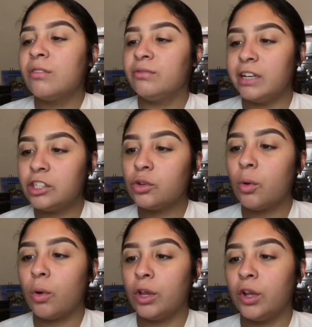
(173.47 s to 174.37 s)
facial
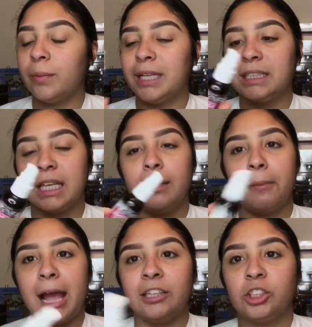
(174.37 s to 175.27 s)
oil by Skin
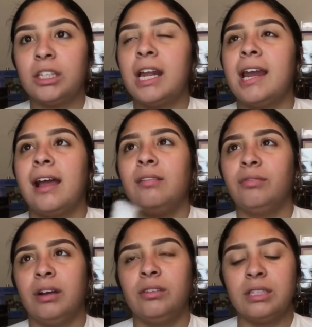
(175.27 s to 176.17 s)
Passion, and I
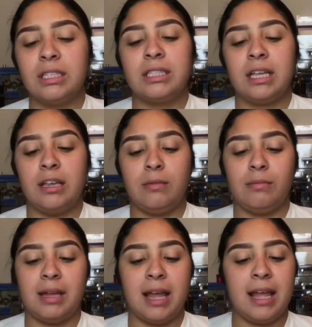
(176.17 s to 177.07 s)
found this in
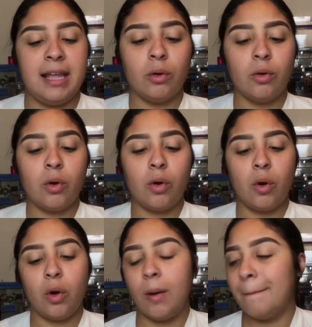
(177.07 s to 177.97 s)
my
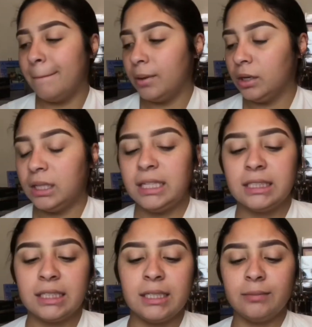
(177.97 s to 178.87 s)
local
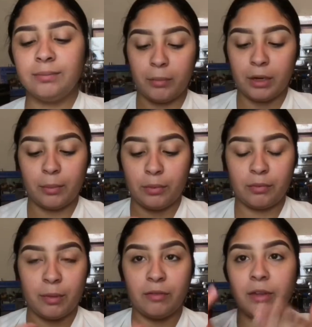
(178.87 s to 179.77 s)
Burlington. I'm it up
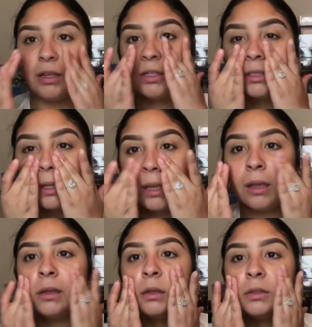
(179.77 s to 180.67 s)
with my fingers,
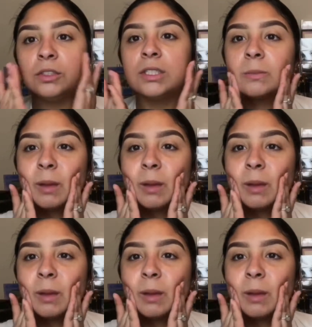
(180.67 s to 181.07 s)
just